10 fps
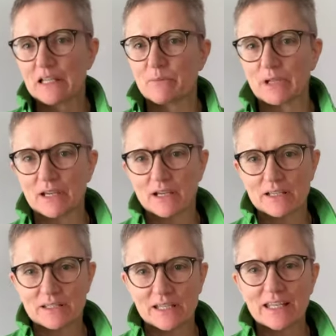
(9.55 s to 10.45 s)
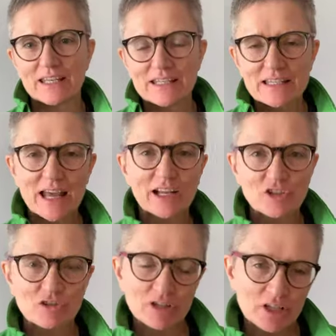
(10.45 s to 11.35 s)
because it is
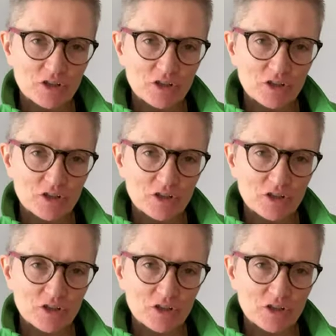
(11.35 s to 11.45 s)
natural and